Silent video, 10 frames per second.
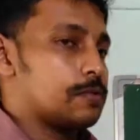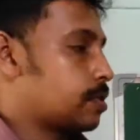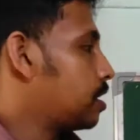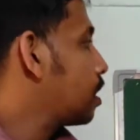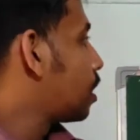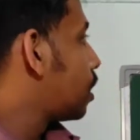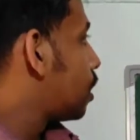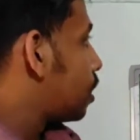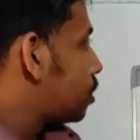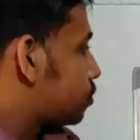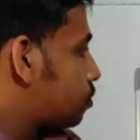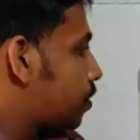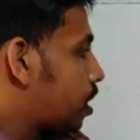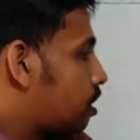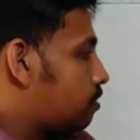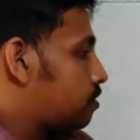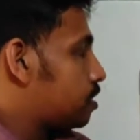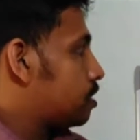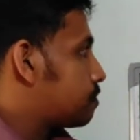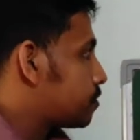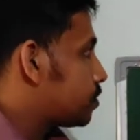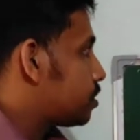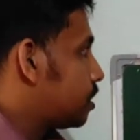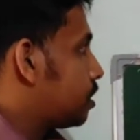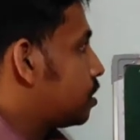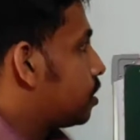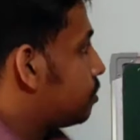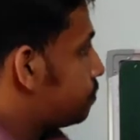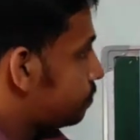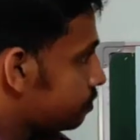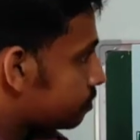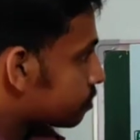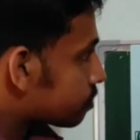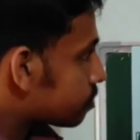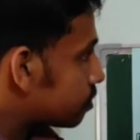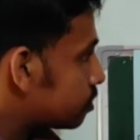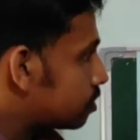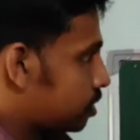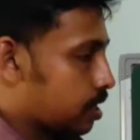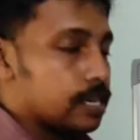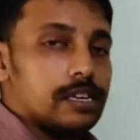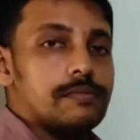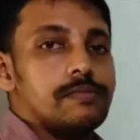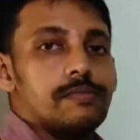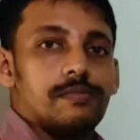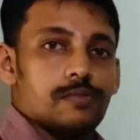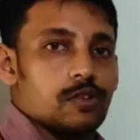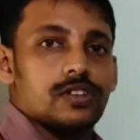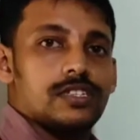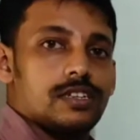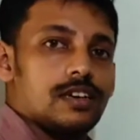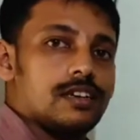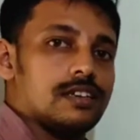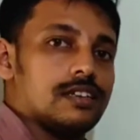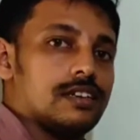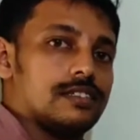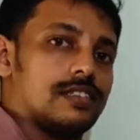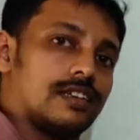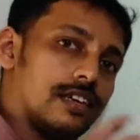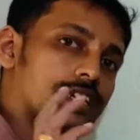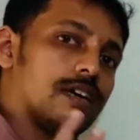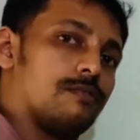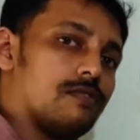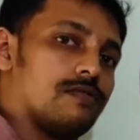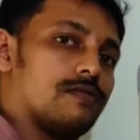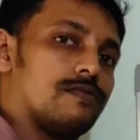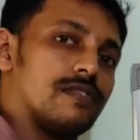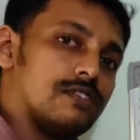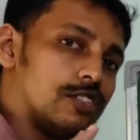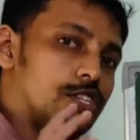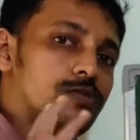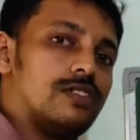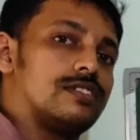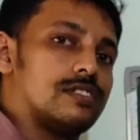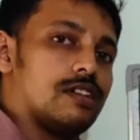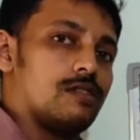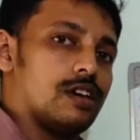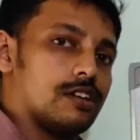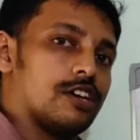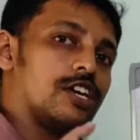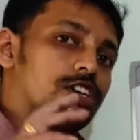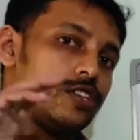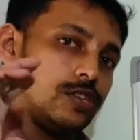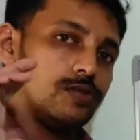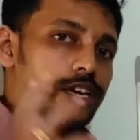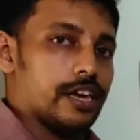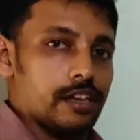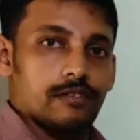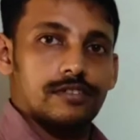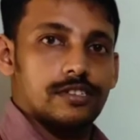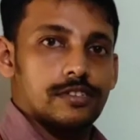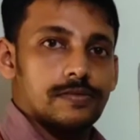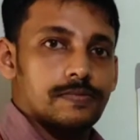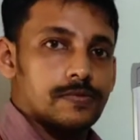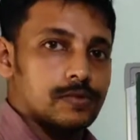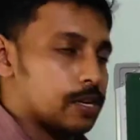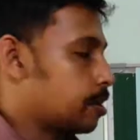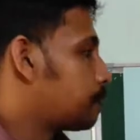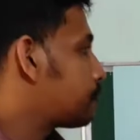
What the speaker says: Okay, so we have studied the kingdom Protista. It is the kingdom of the unicellular eukaryotes. Okay,